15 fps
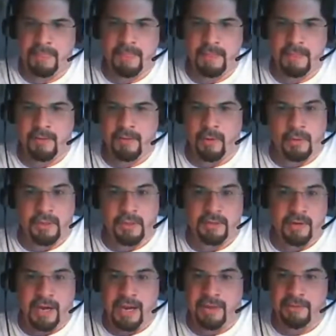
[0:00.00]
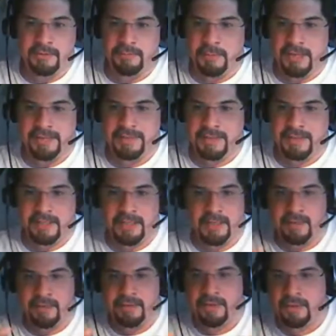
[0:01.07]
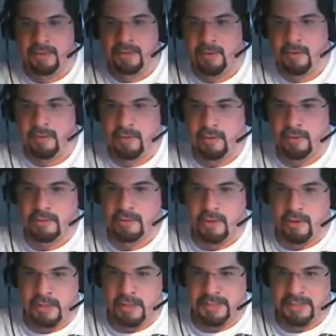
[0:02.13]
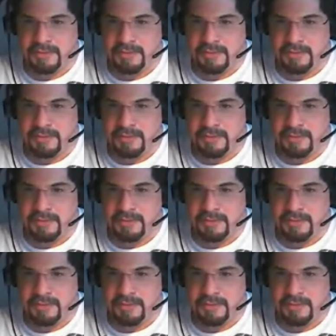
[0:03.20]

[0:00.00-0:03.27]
the golden crowns, basically. Yeah, they're all gold coins.